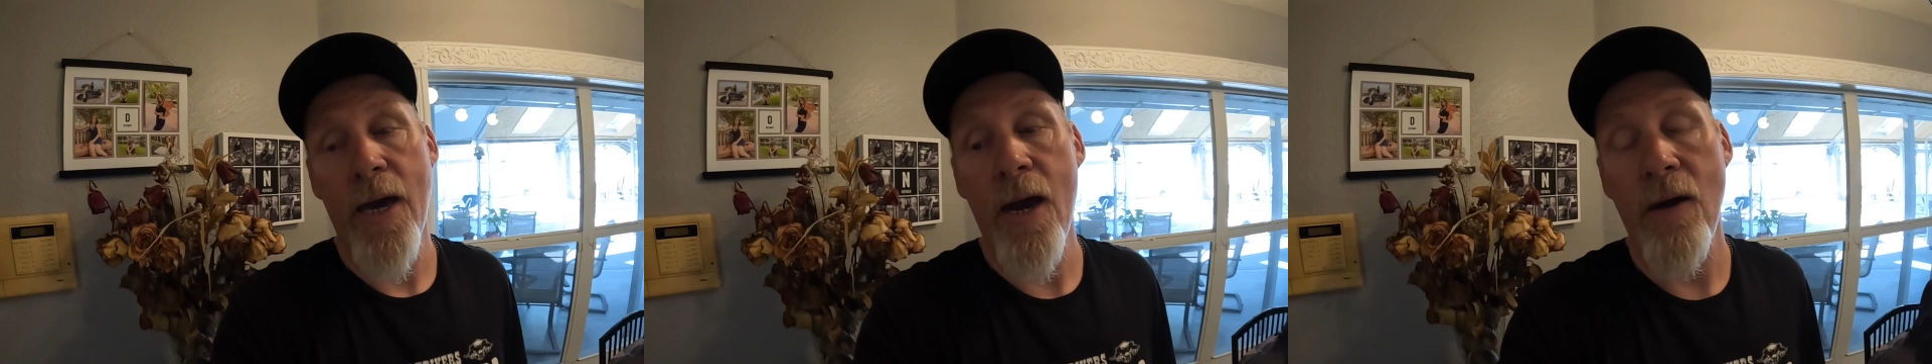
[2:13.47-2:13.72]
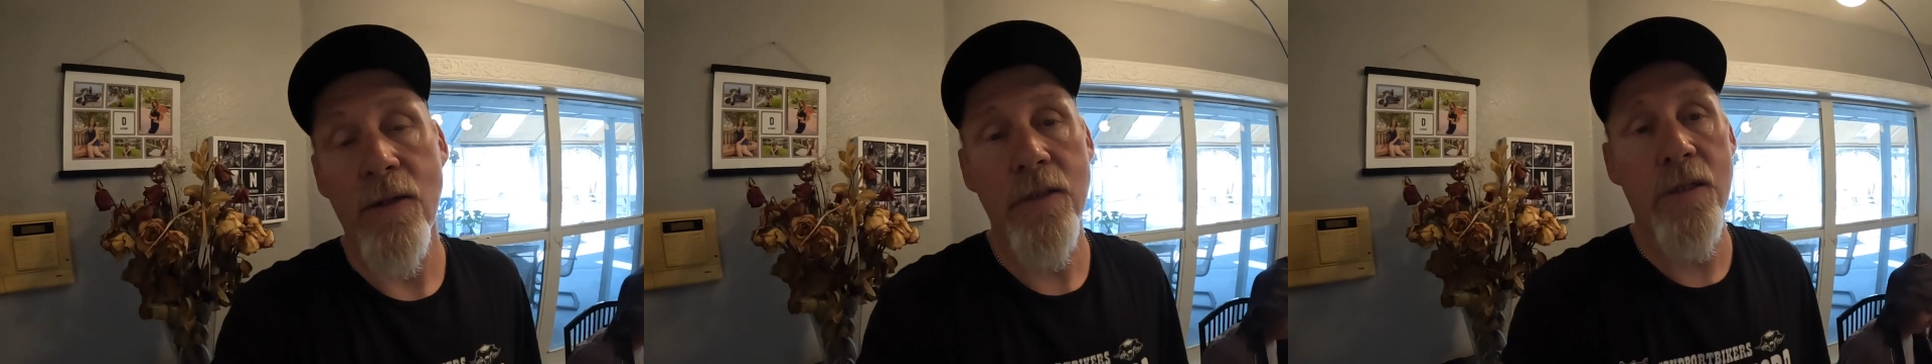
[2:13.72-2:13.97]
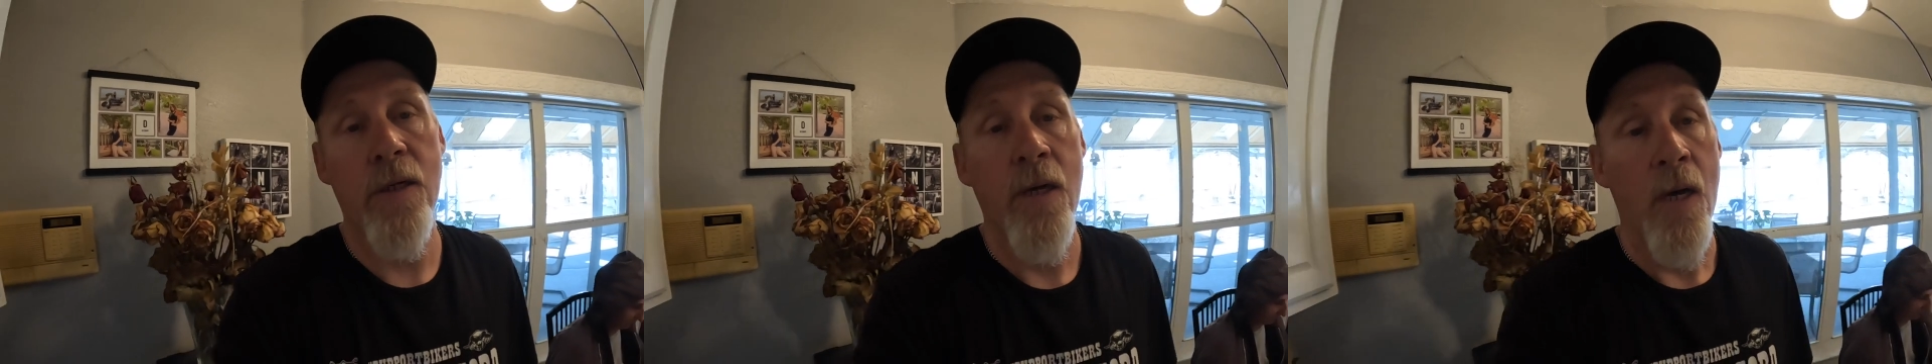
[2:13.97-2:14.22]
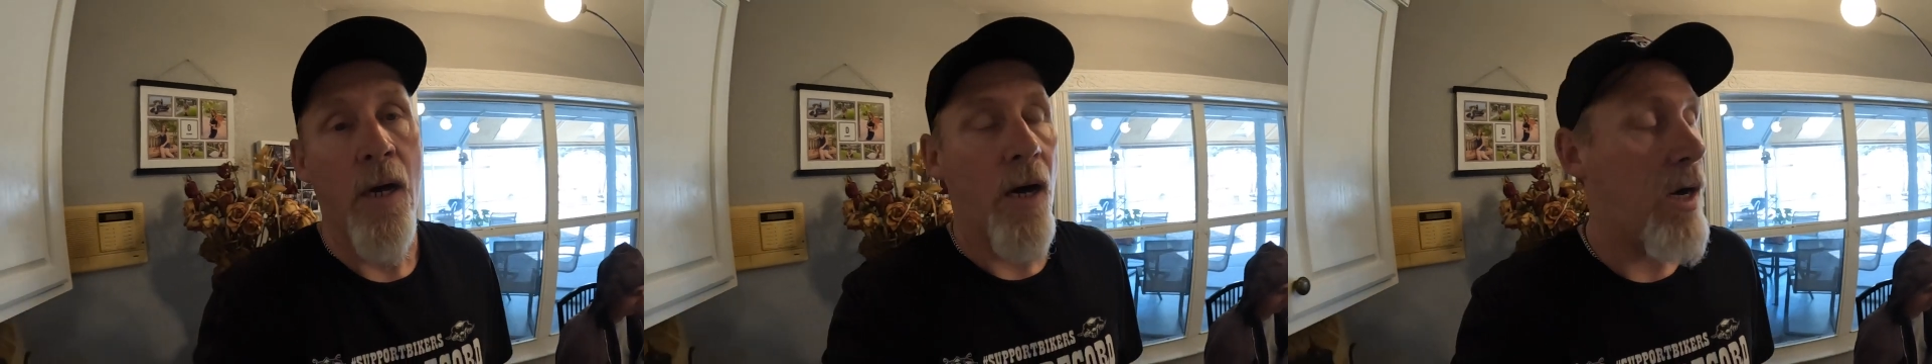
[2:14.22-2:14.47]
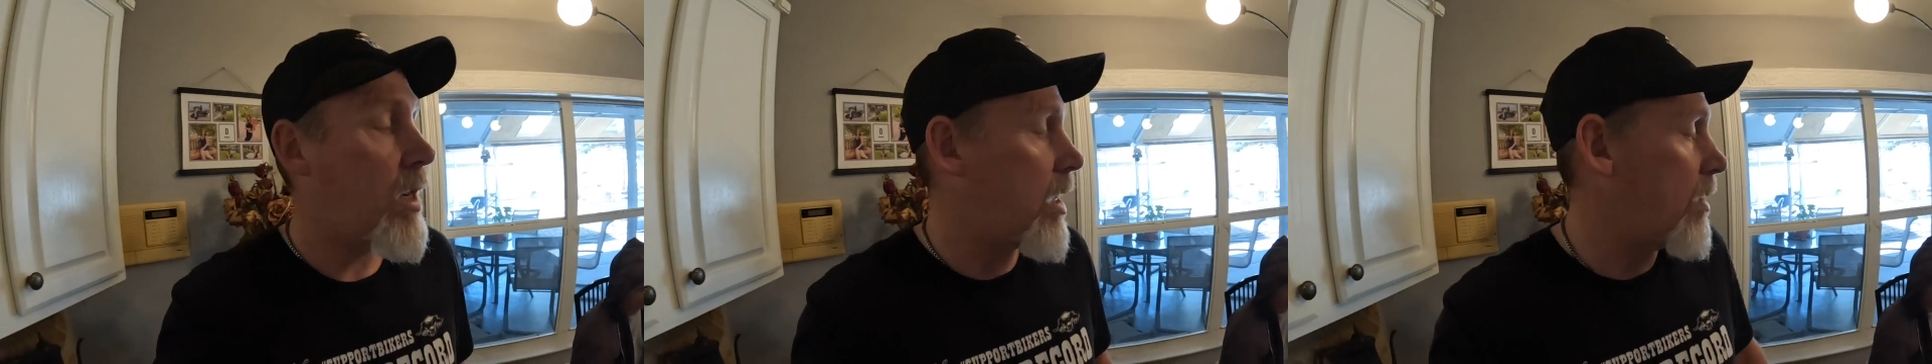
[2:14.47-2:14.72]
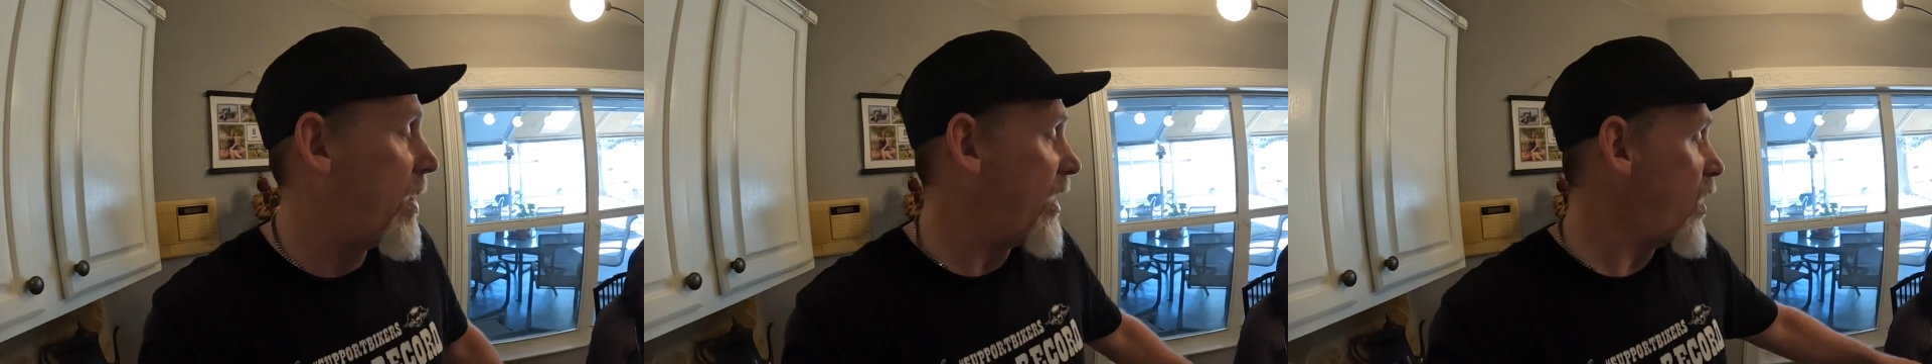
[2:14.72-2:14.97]
out.
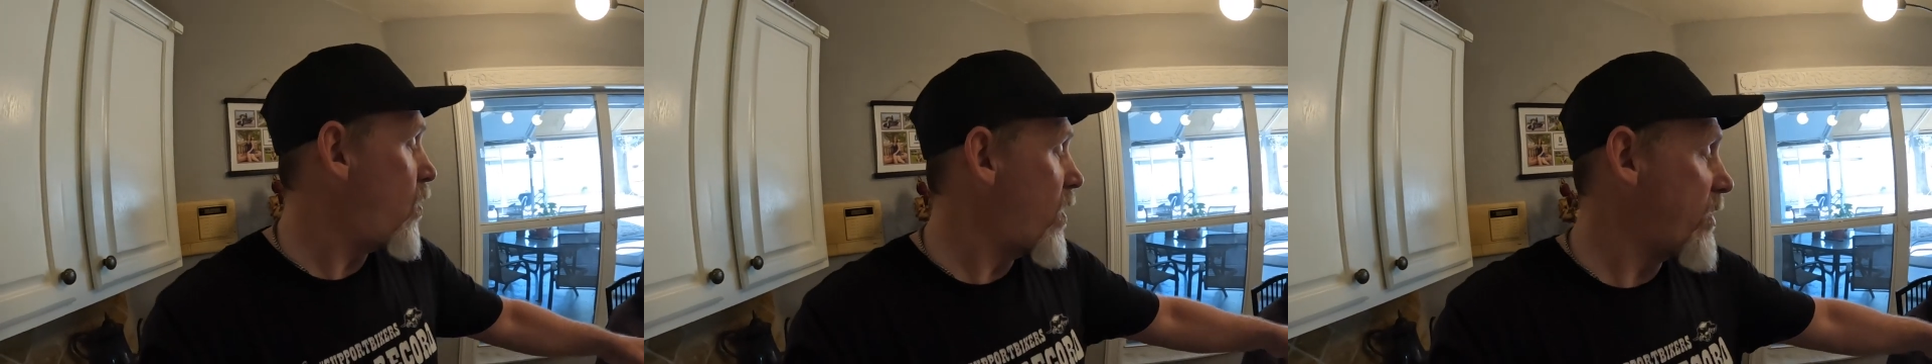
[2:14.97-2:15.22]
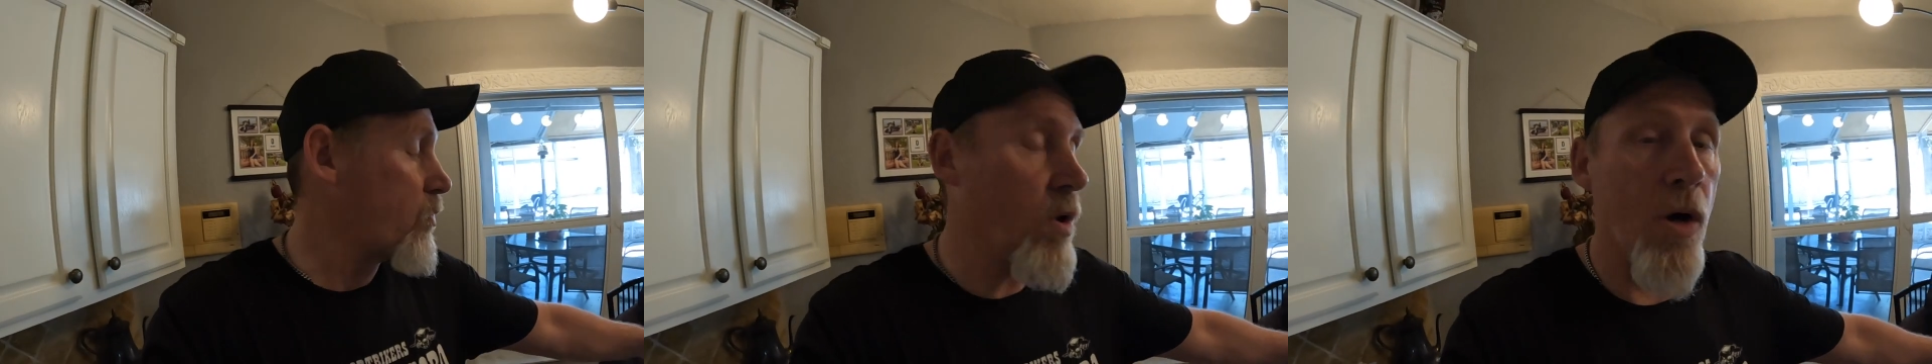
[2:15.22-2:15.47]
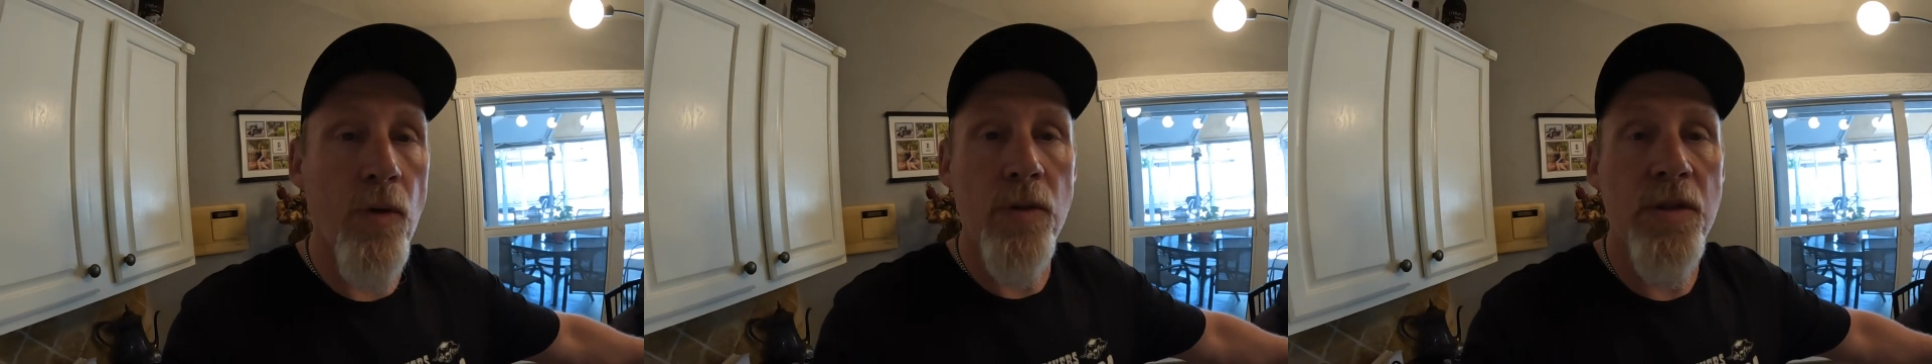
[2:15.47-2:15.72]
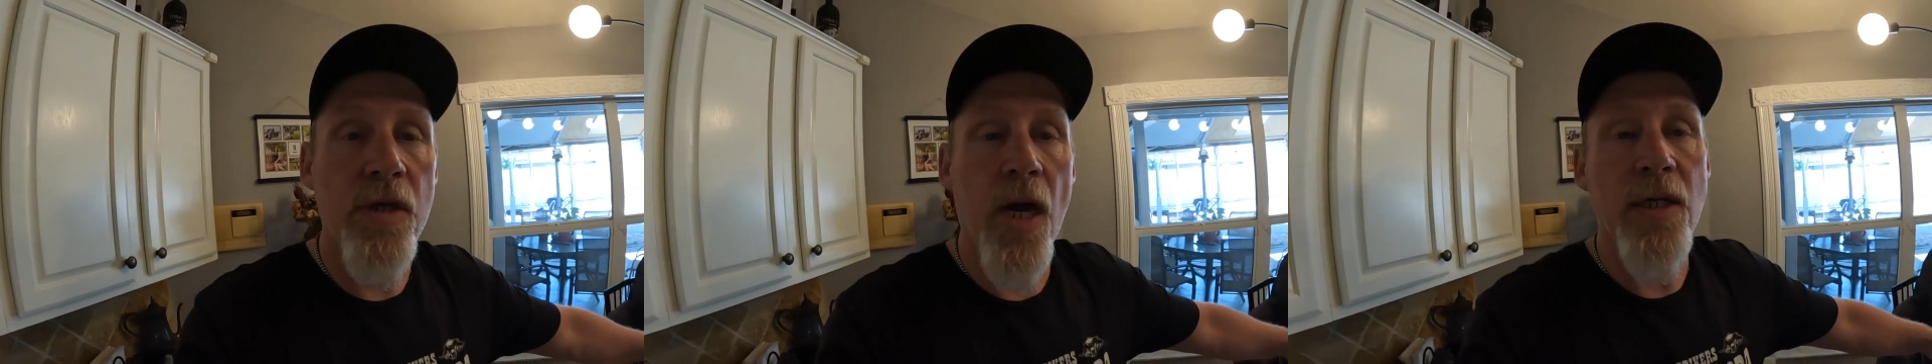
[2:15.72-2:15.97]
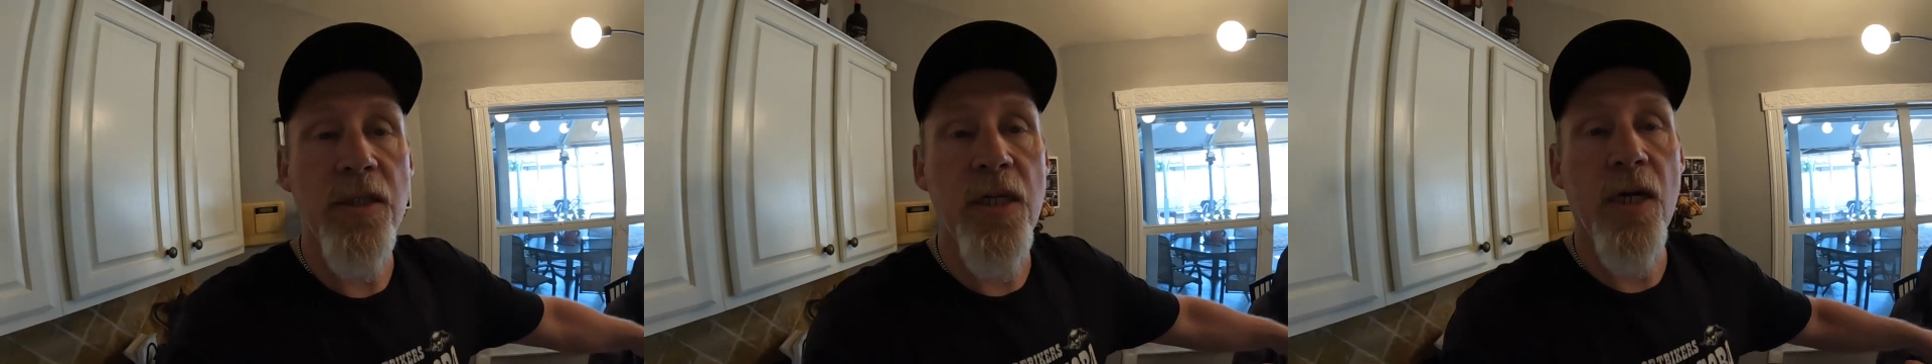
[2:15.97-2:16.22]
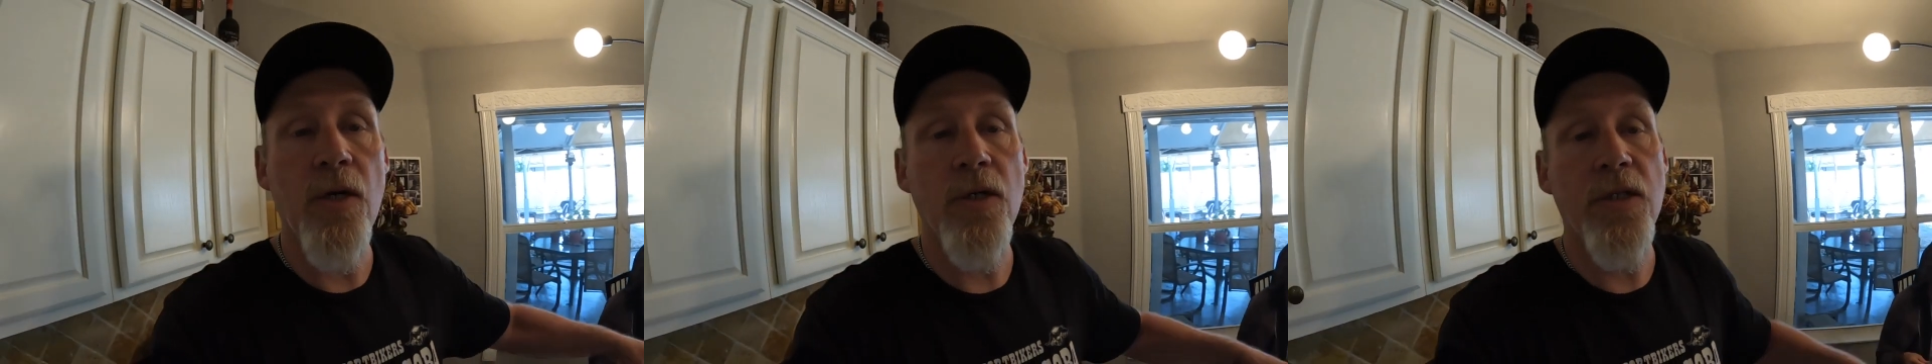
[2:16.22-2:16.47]
Um, I know Wind Road's got
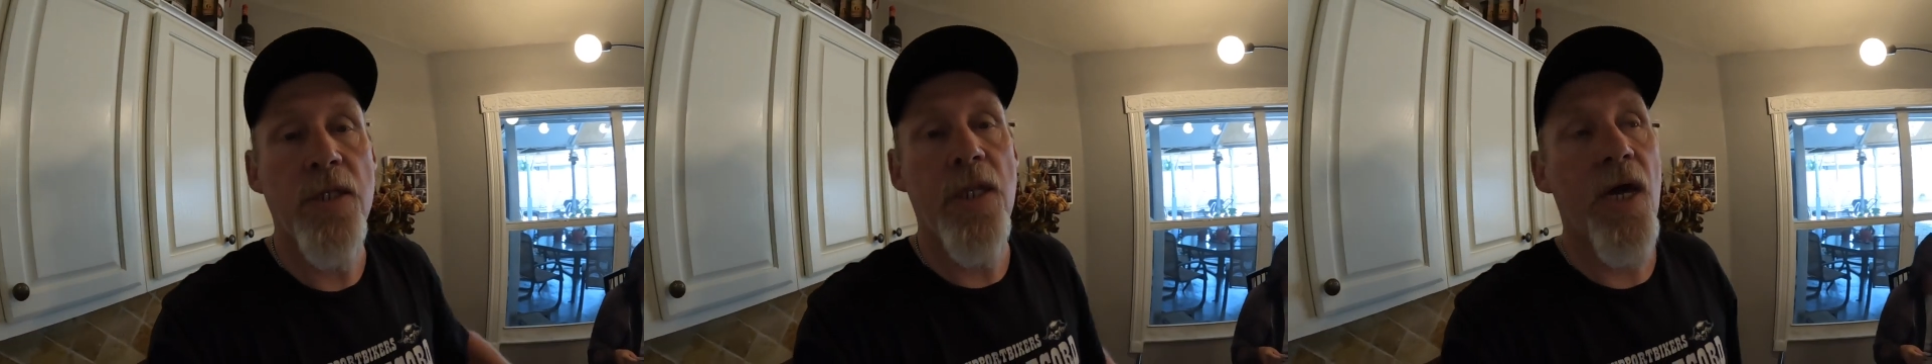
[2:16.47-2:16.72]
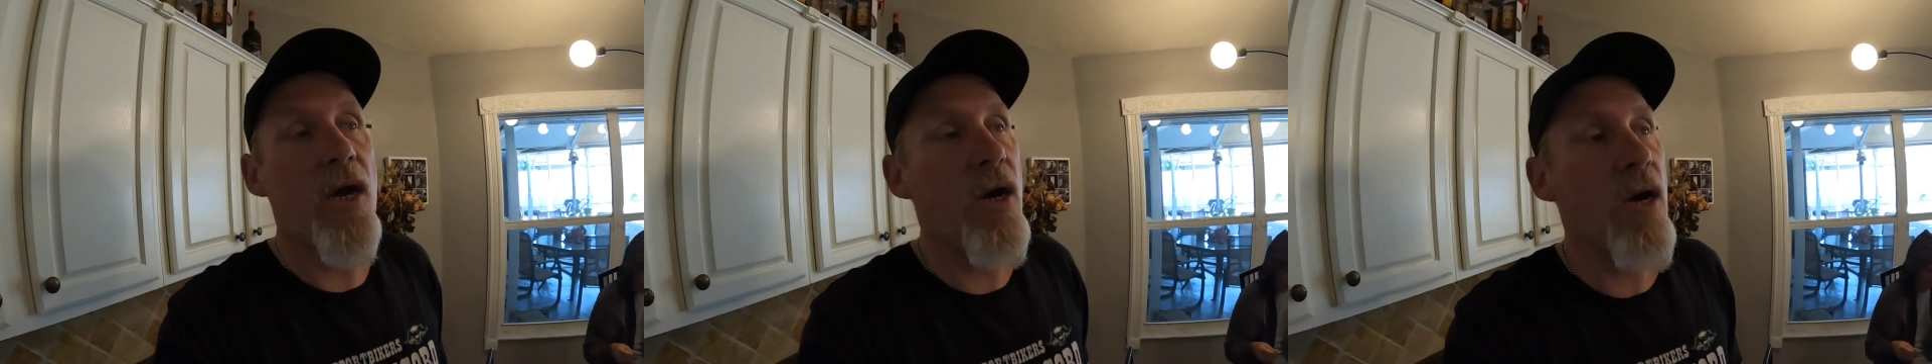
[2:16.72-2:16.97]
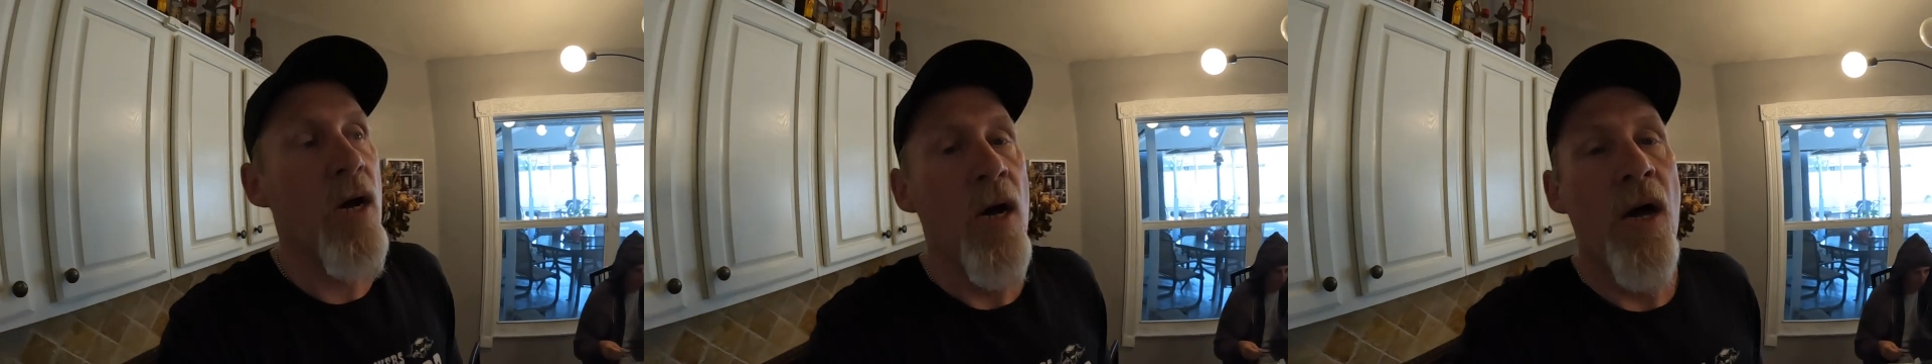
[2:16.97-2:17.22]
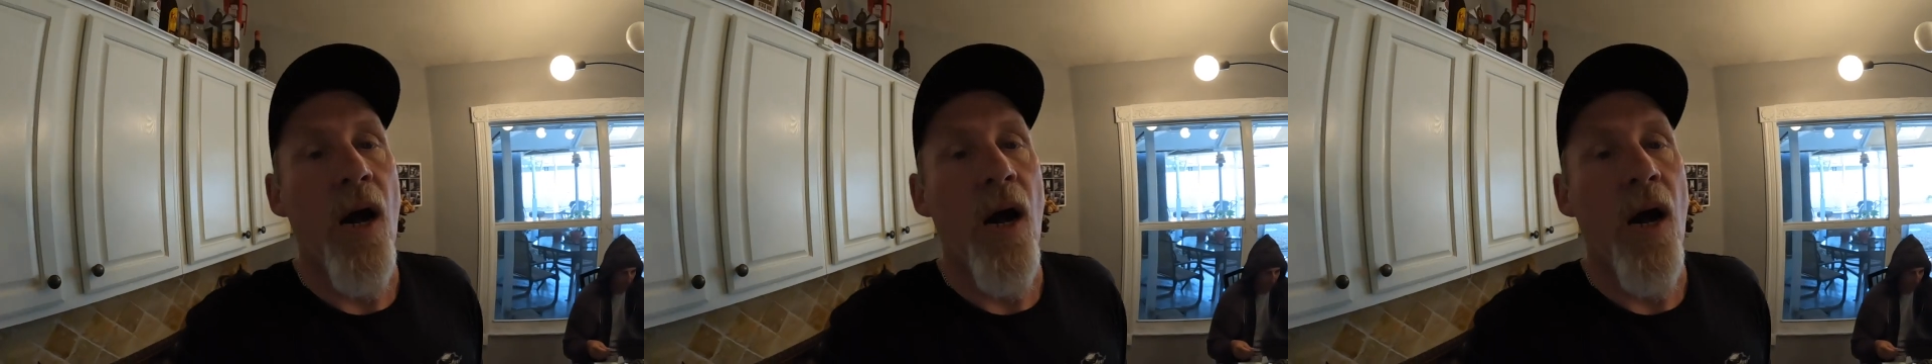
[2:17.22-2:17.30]
stickers in there